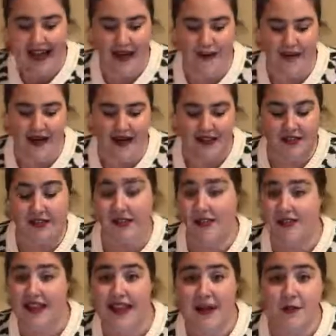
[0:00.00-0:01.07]
I also love
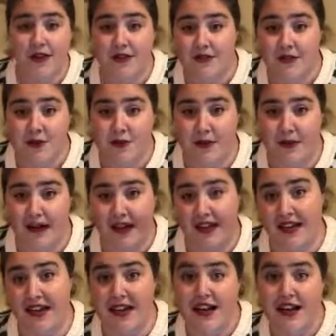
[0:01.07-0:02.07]
Glam Glow Super Mud,